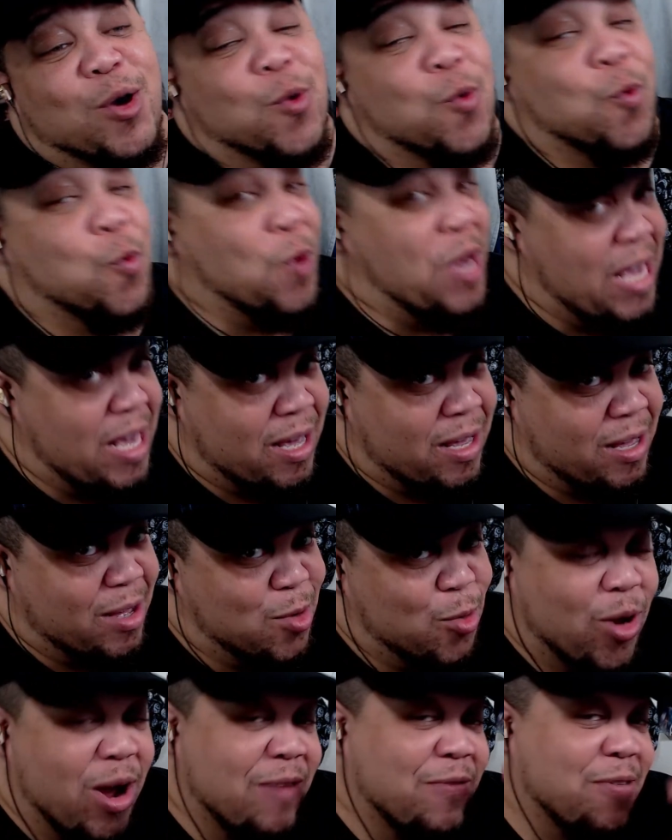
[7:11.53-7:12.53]
week,
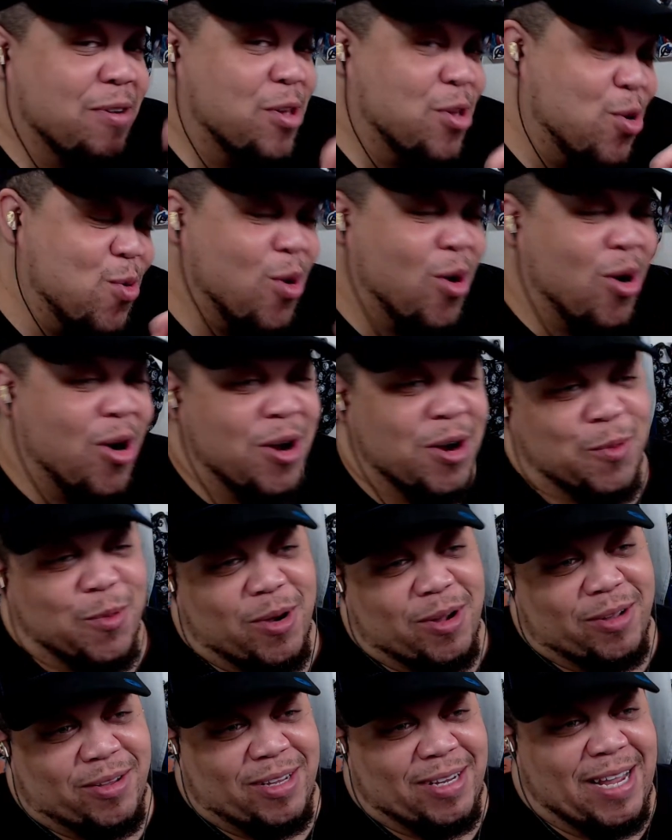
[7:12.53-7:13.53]
wherever you are in the
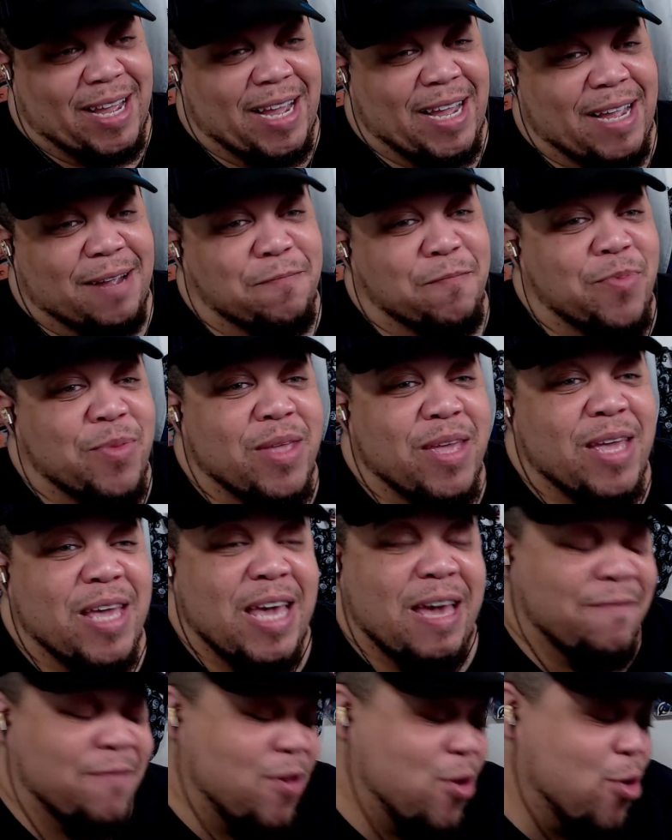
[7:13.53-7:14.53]
world today.
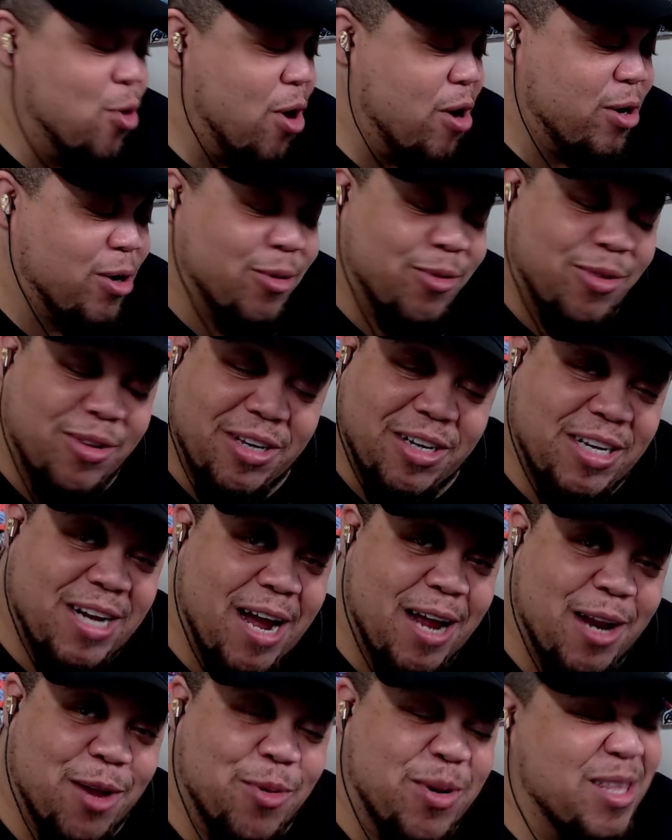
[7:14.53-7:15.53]
If you are new to the
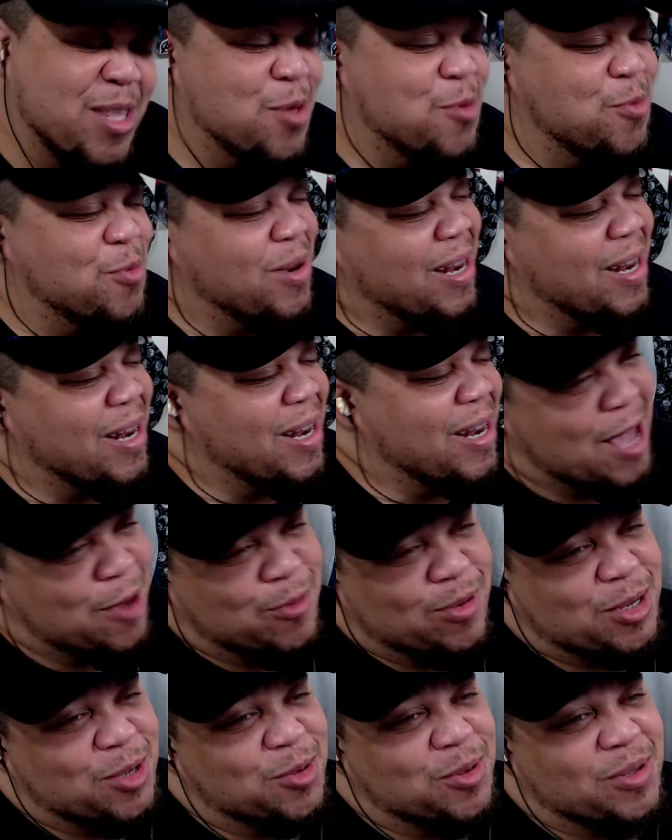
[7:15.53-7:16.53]
channel and you like
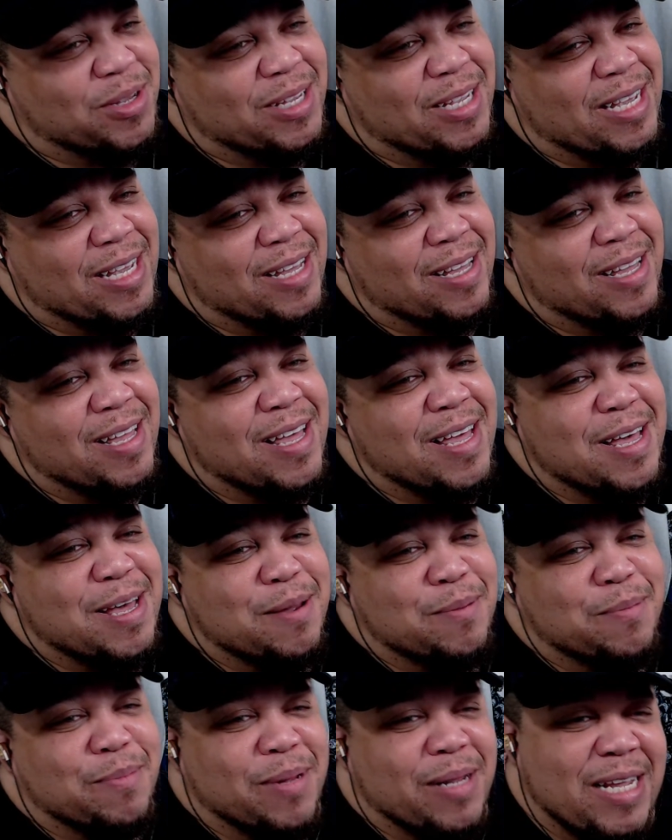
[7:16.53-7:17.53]
what you see,
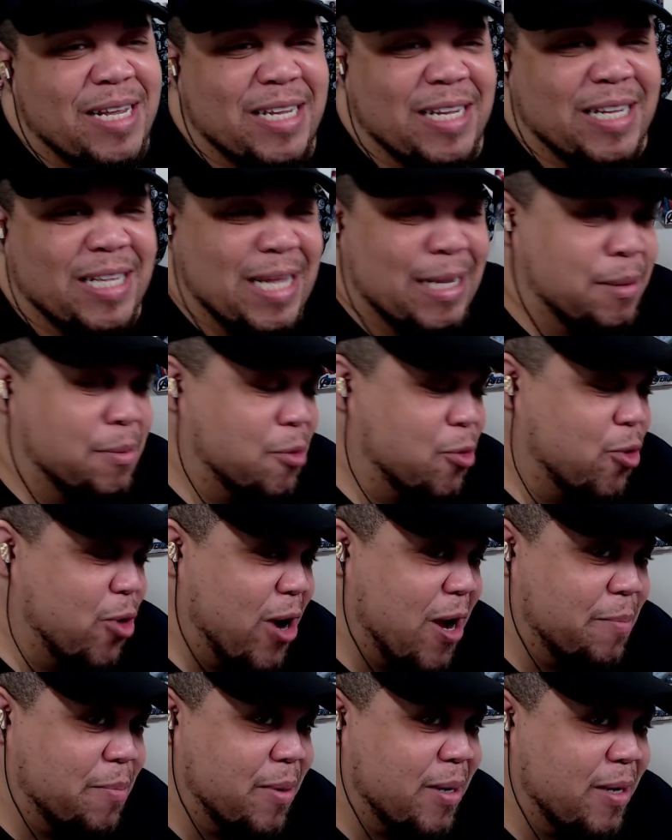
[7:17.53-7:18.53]
please hit that
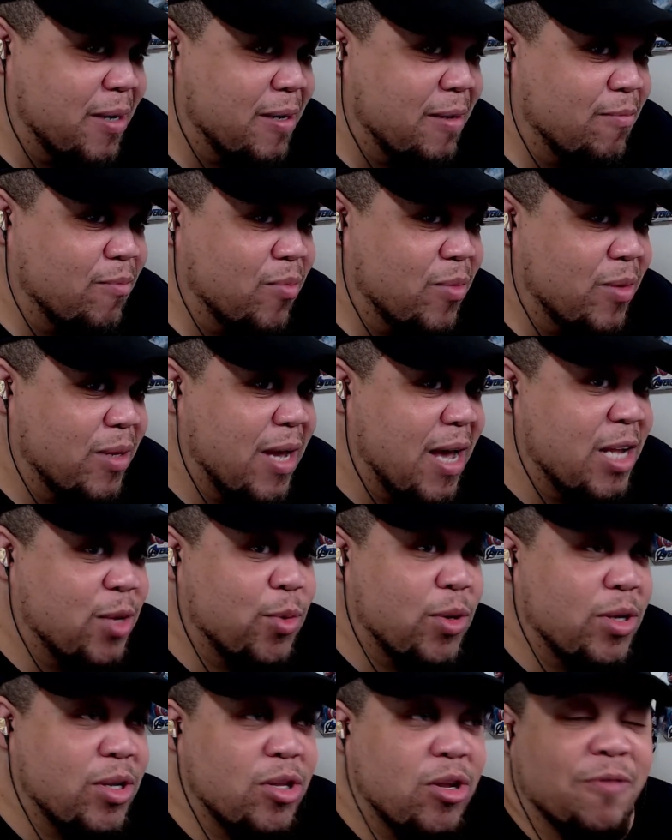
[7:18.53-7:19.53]
subscribe button as
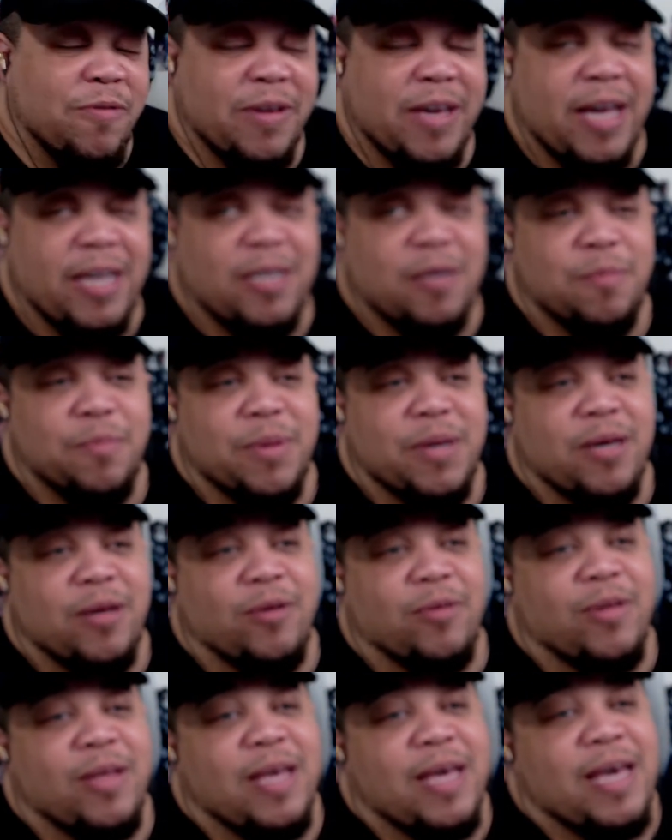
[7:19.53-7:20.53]
well as notification
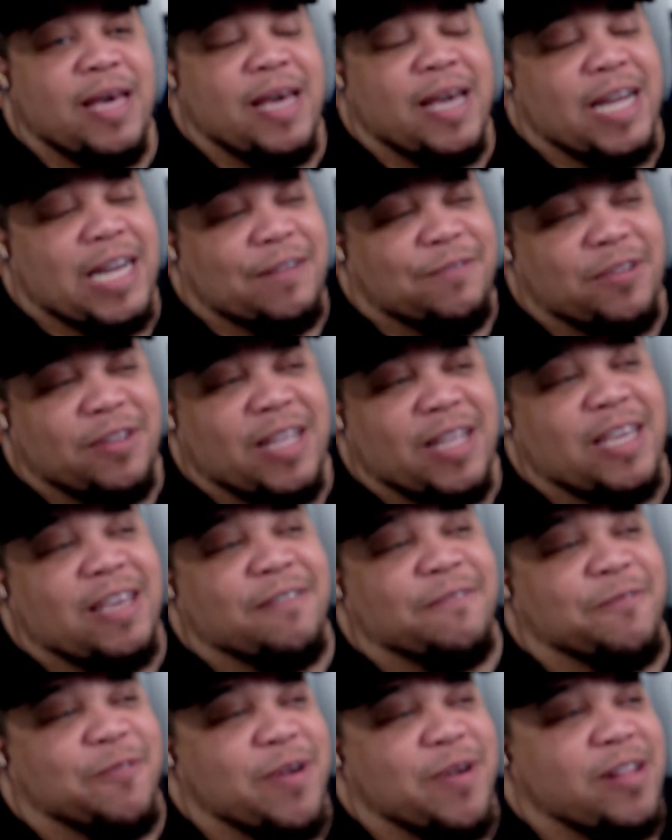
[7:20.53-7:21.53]
bell. And if you think your
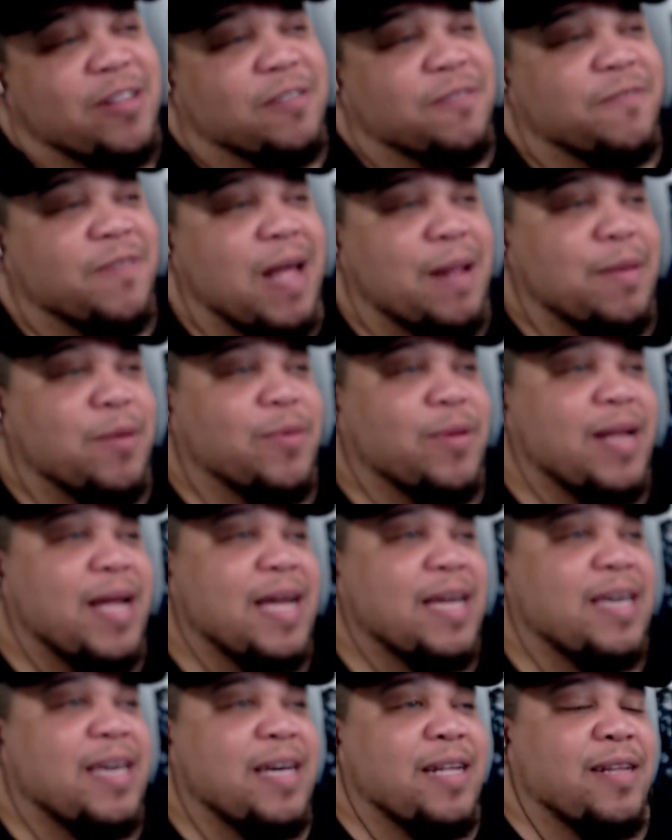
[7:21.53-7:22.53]
friends or family would
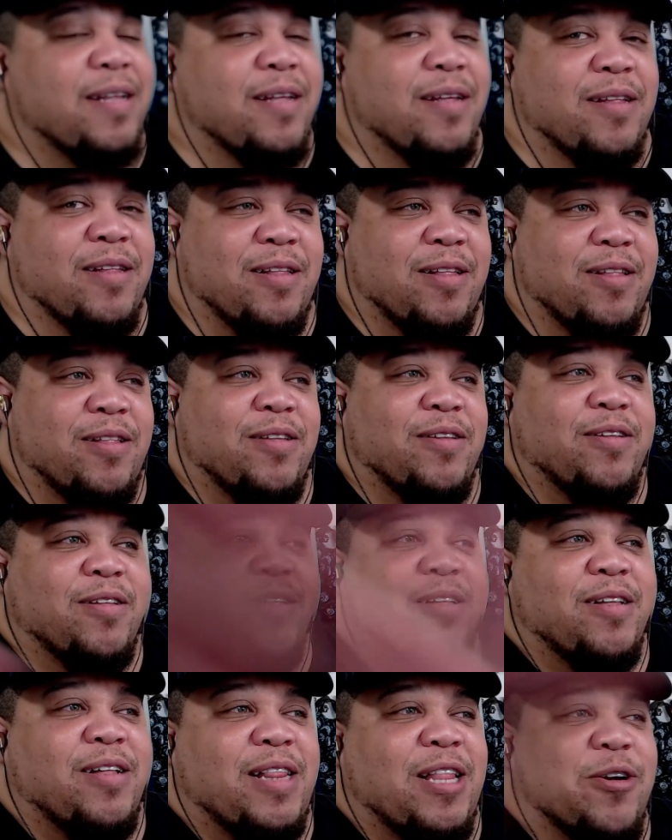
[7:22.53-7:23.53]
like it,
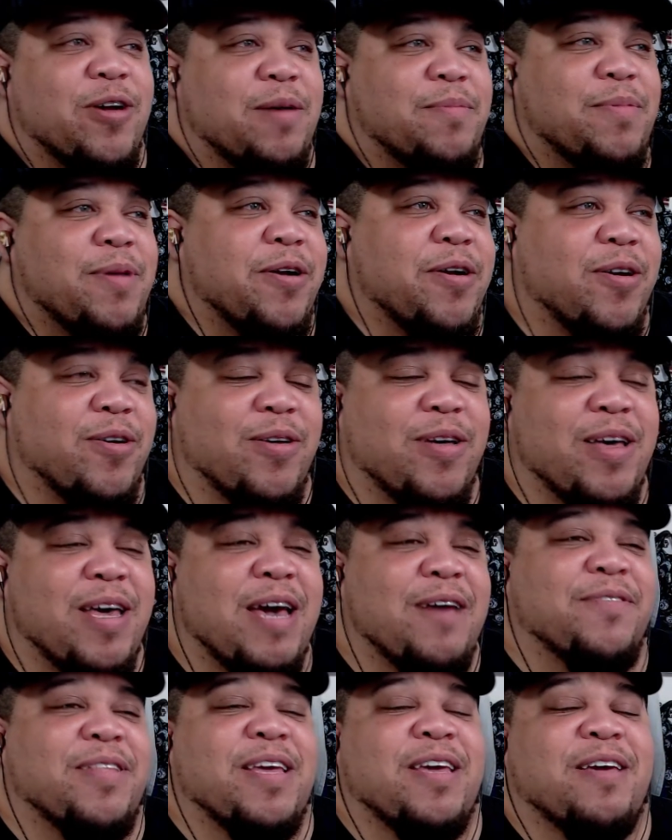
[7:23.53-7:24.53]
clear out, there you go. If
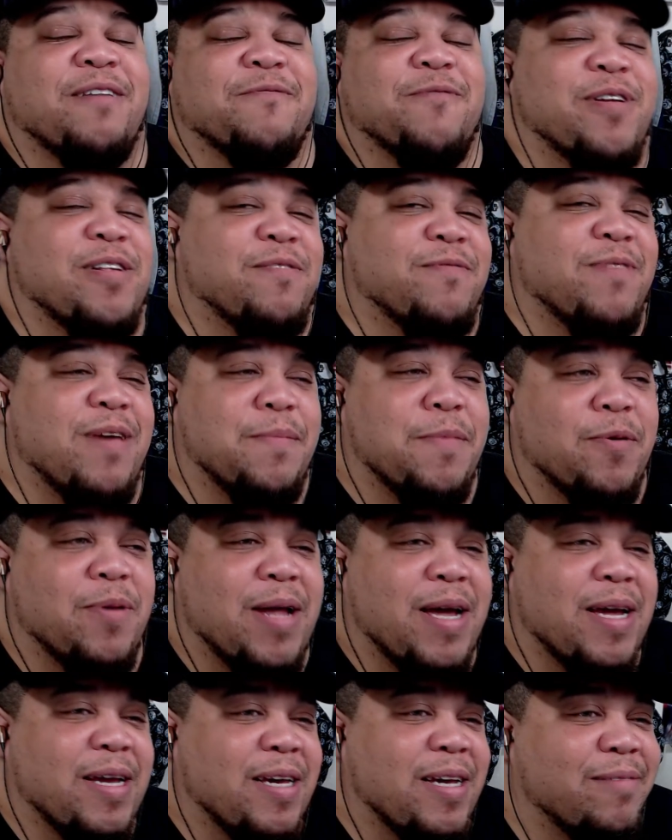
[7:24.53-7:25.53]
you think your friends or family would
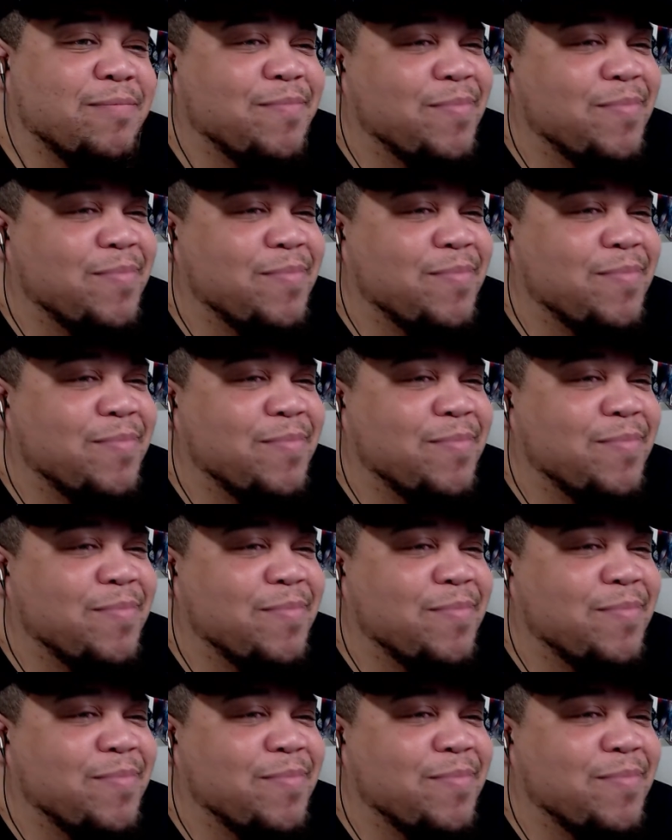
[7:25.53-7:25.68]
like it,